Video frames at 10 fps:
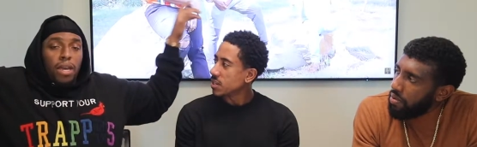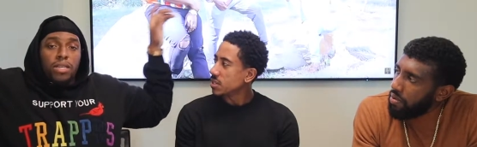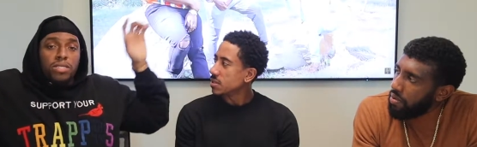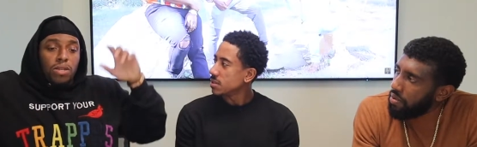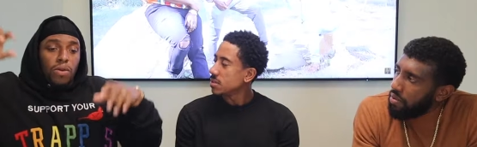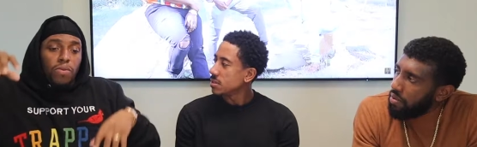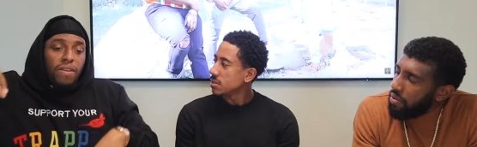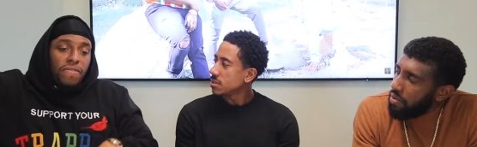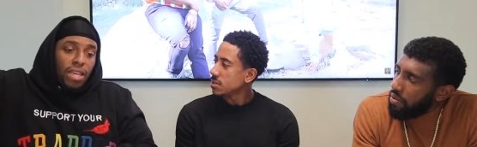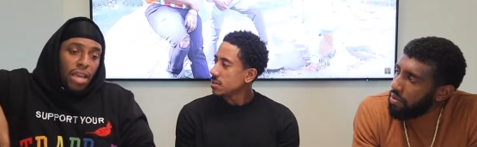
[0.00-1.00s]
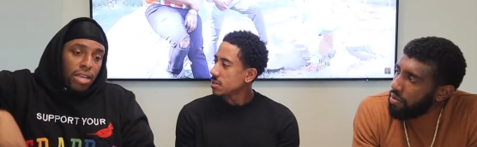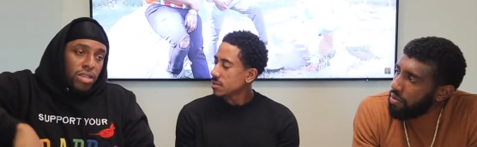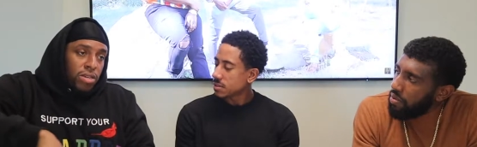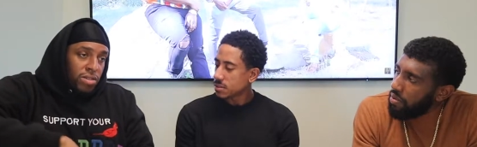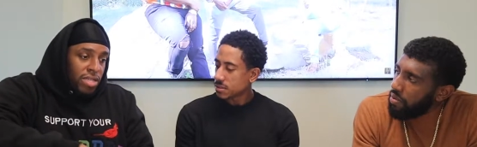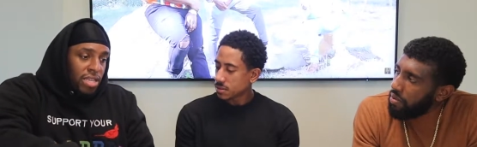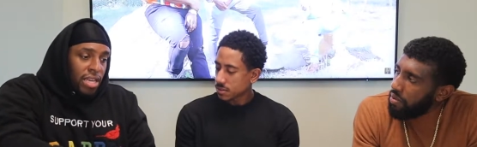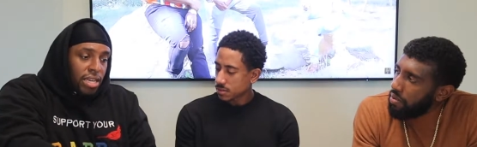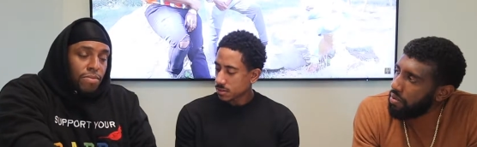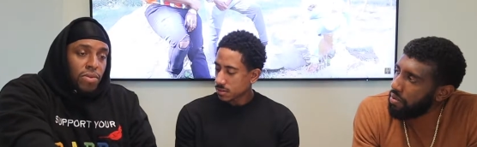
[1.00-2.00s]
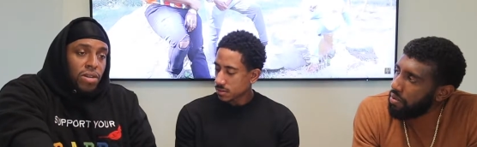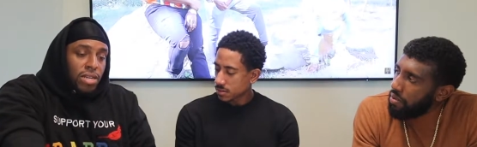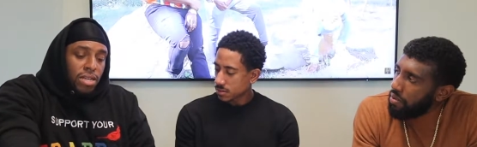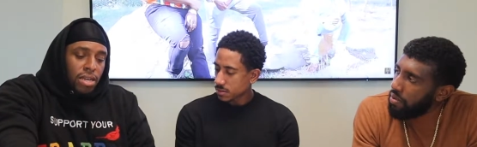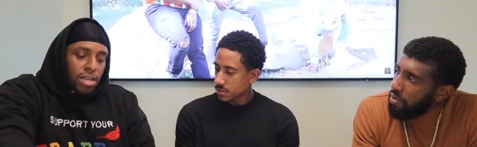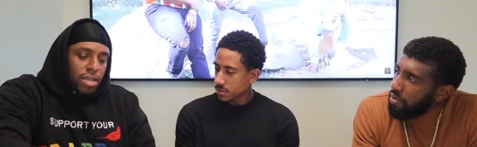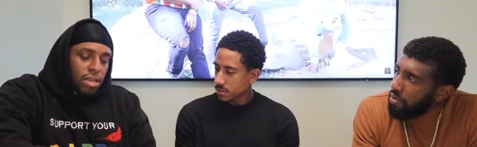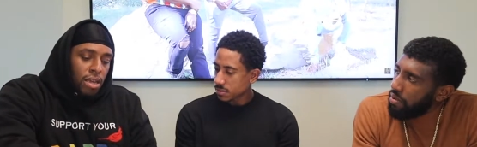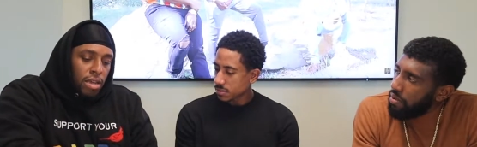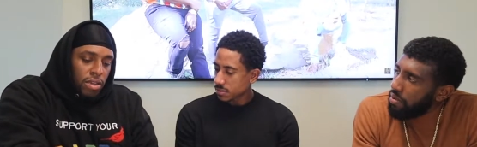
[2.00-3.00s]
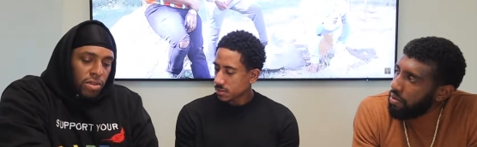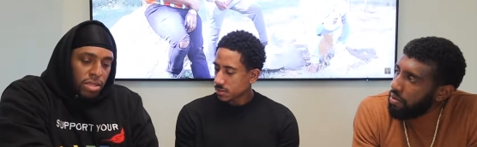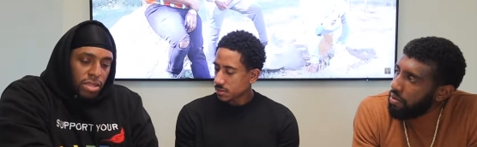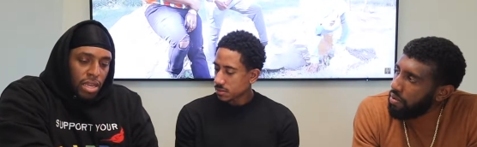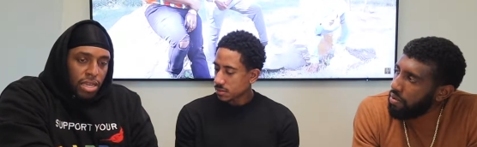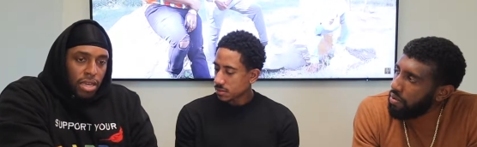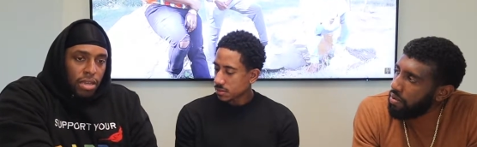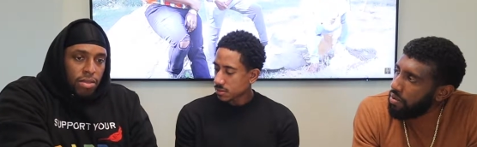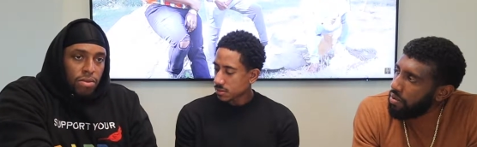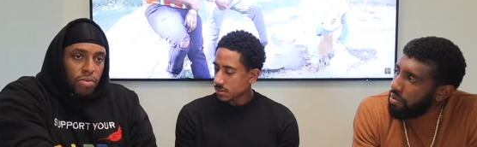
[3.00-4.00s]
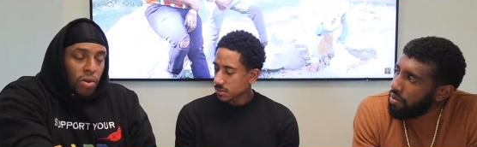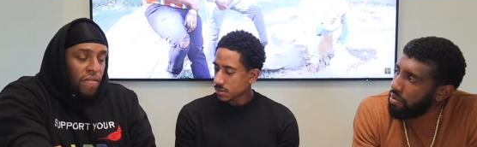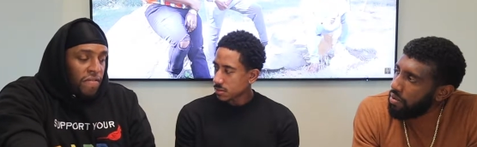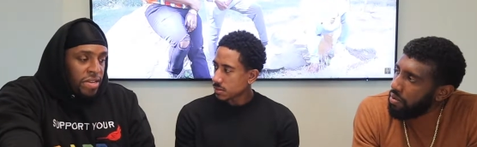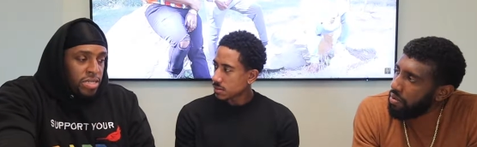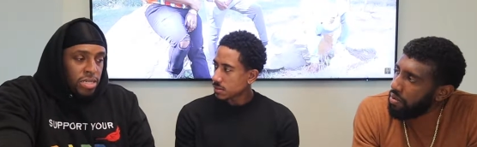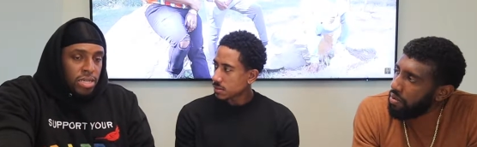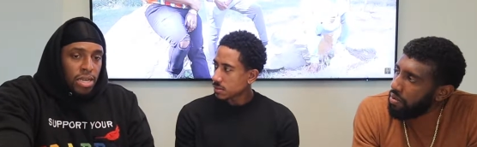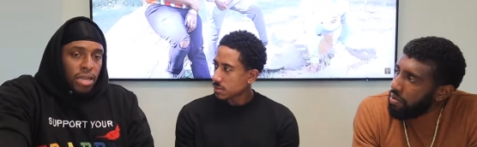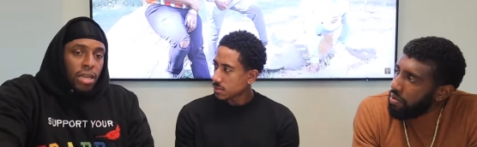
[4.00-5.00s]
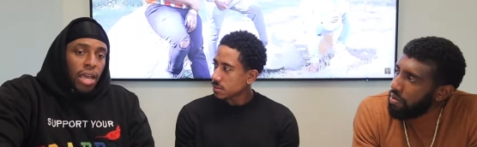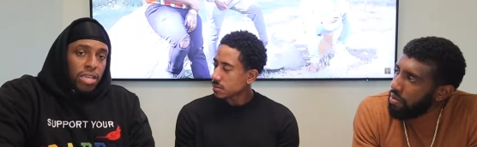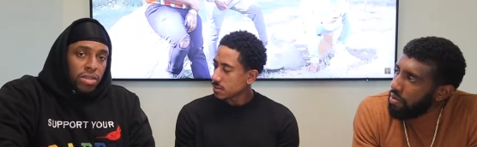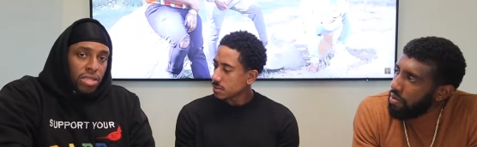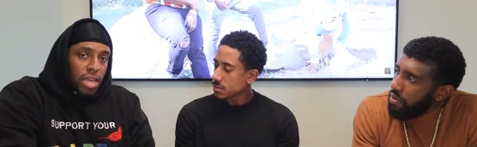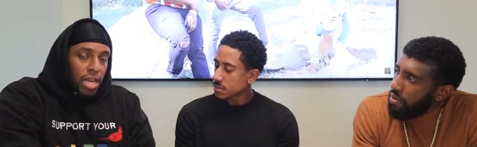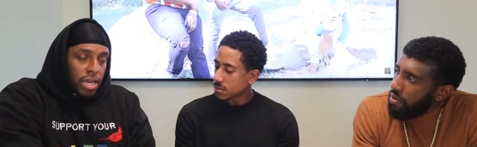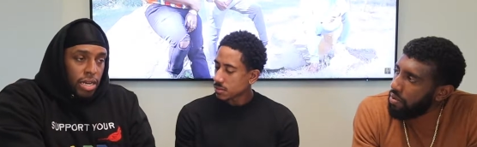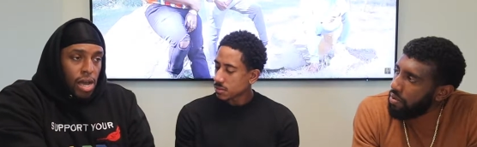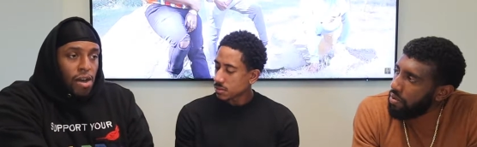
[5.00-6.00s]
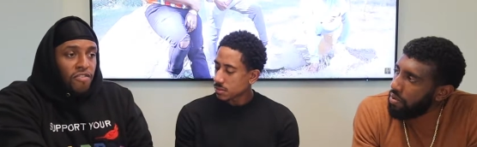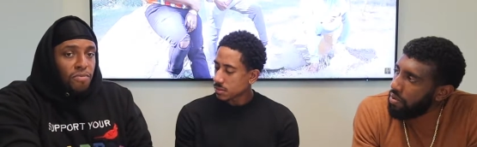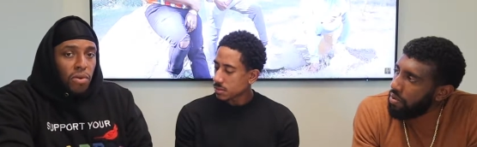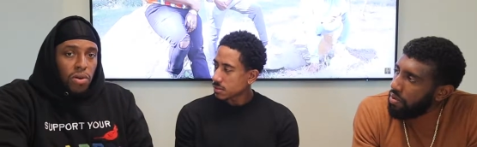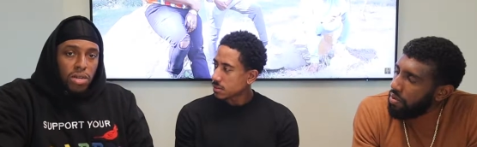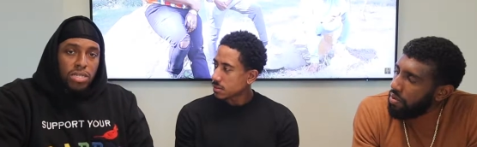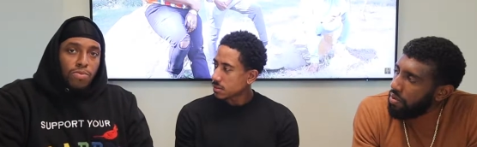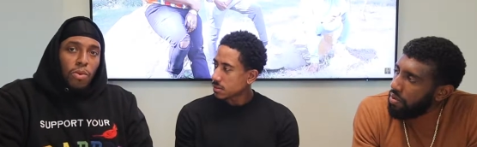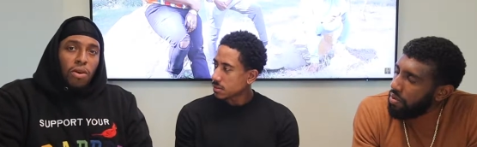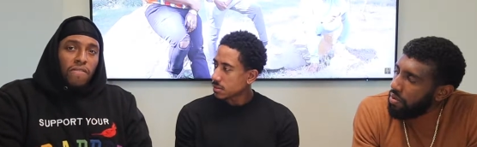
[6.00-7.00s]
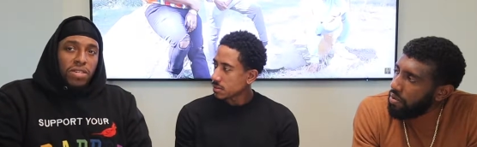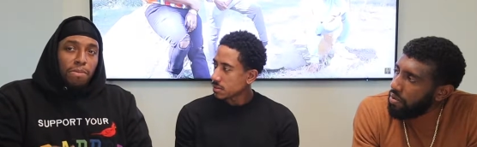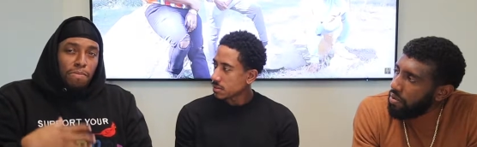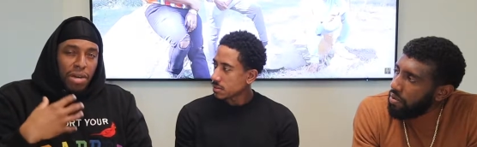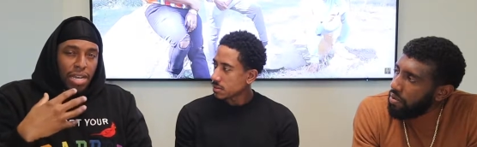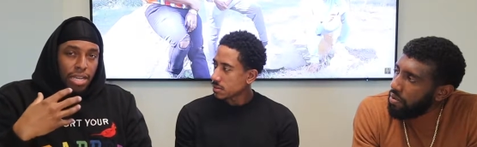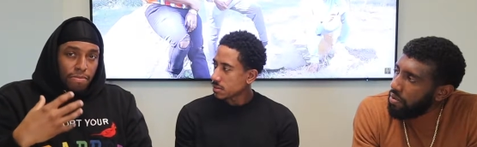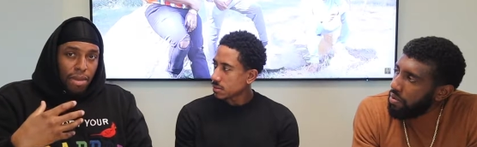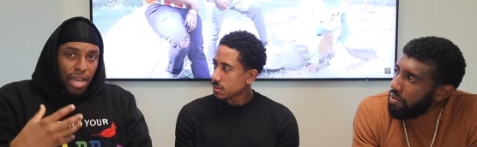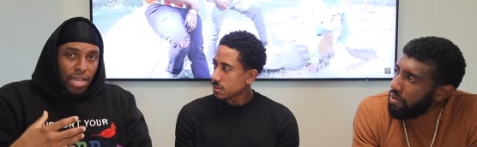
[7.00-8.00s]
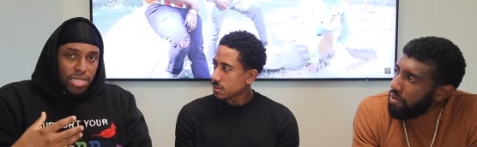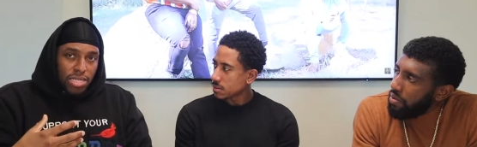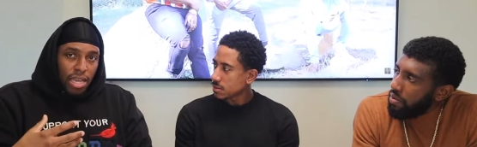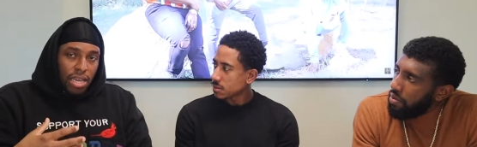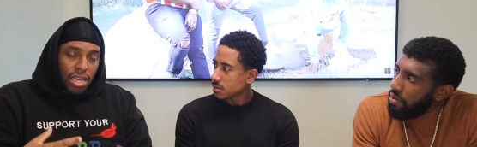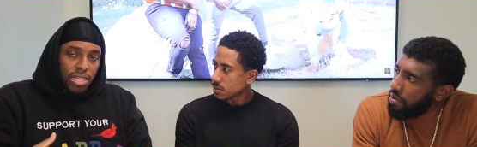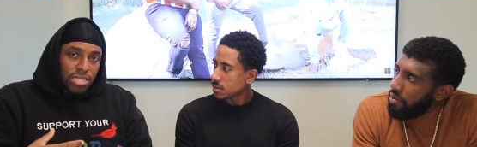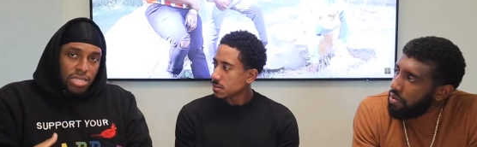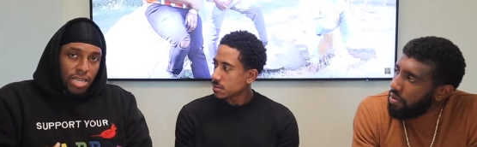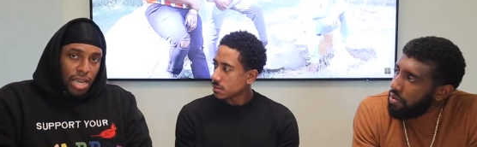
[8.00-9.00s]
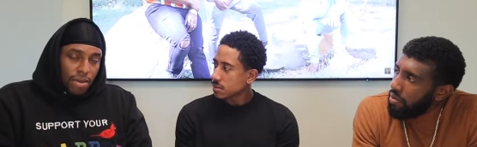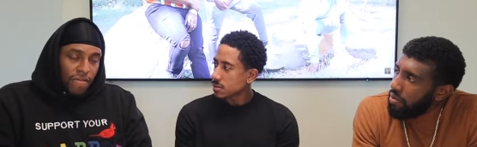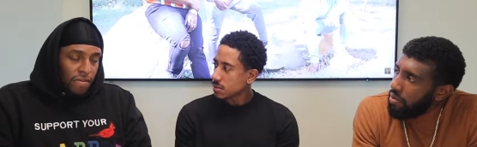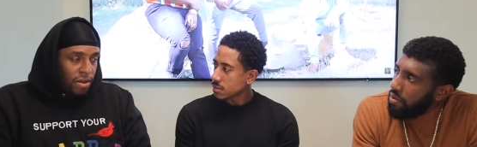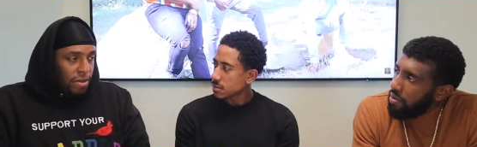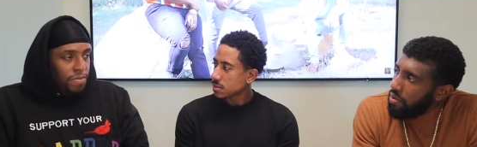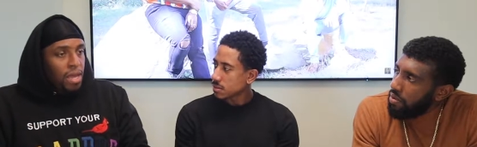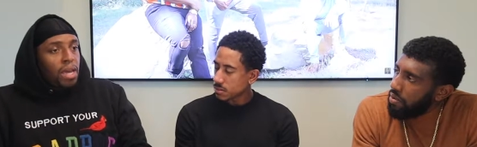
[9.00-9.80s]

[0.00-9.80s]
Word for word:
Speaker 1: Right. So with that, you're thinking more clearly, you're thinking more efficiently, and you're thinking of more. It's more of an abundant mindset in this time frame.